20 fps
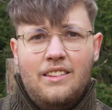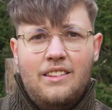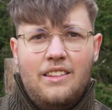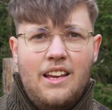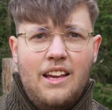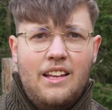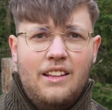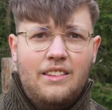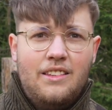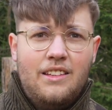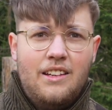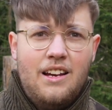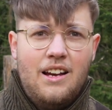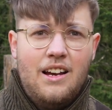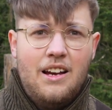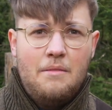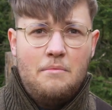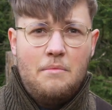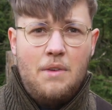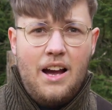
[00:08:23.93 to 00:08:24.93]
that
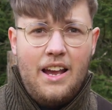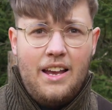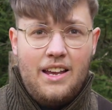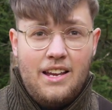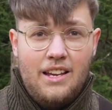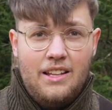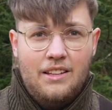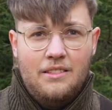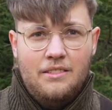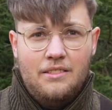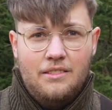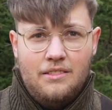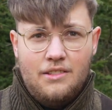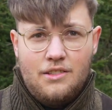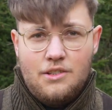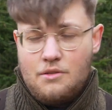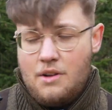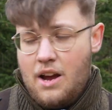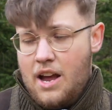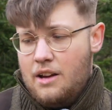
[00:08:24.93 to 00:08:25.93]
I can
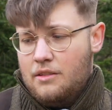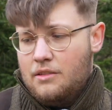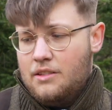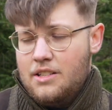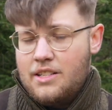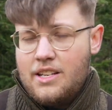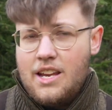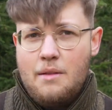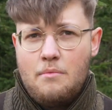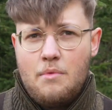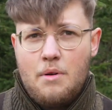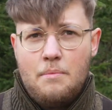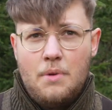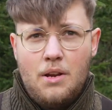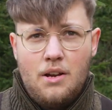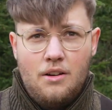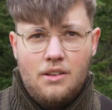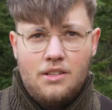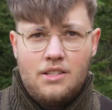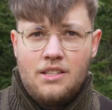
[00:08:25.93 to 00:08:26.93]
try out this camera,
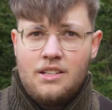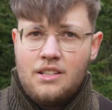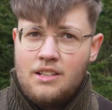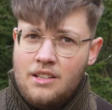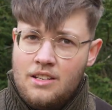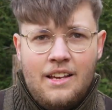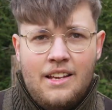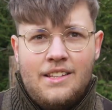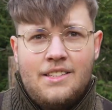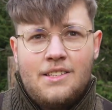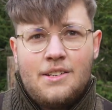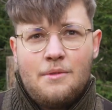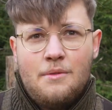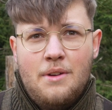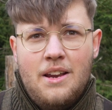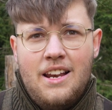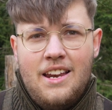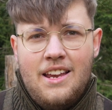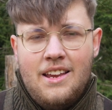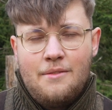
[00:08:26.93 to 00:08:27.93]
because it's a
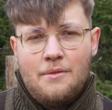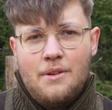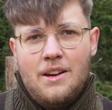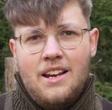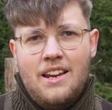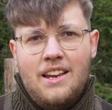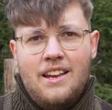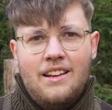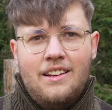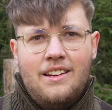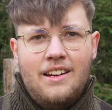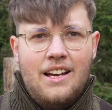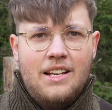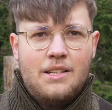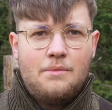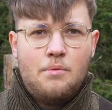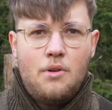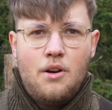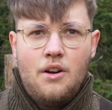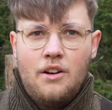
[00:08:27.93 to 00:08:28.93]
really
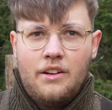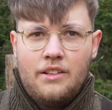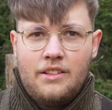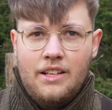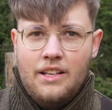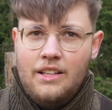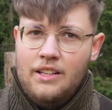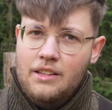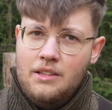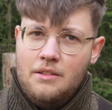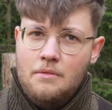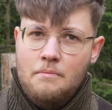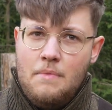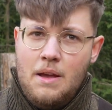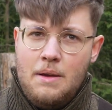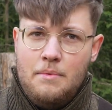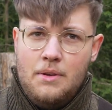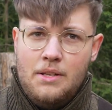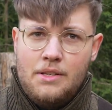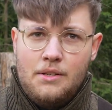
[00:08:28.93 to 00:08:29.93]
nice product, and
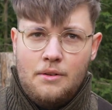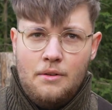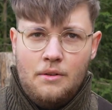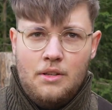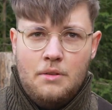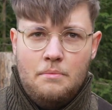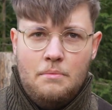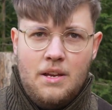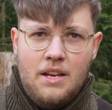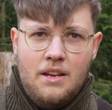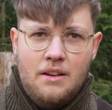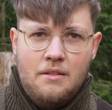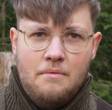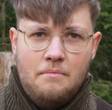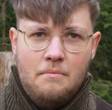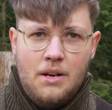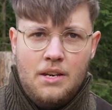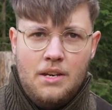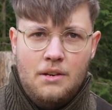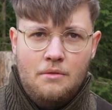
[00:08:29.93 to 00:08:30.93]
maybe it's going to be
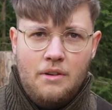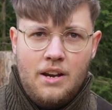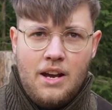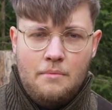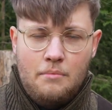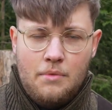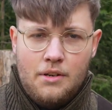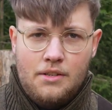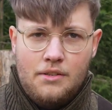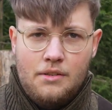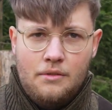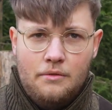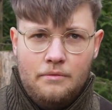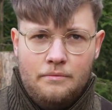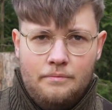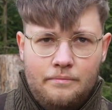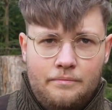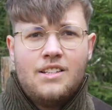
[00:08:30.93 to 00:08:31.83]
my new camera soon.